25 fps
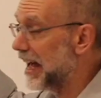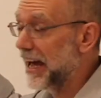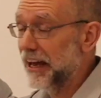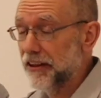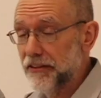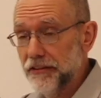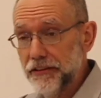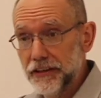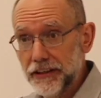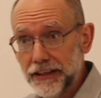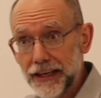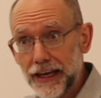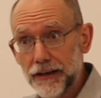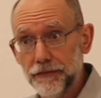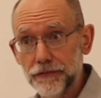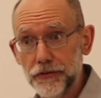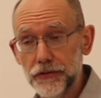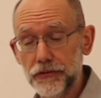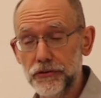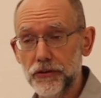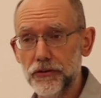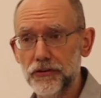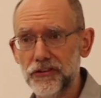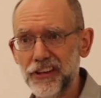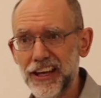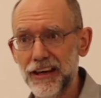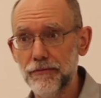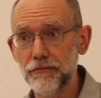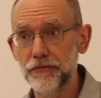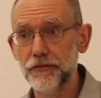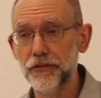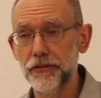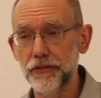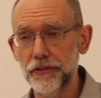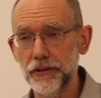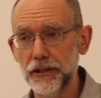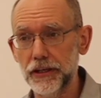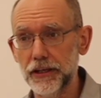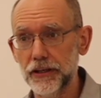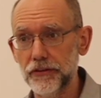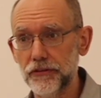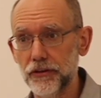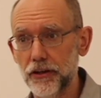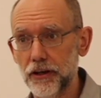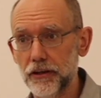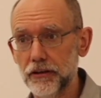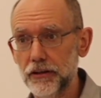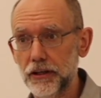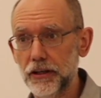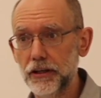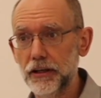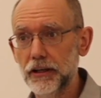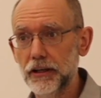at the Ephesus amphitheatre.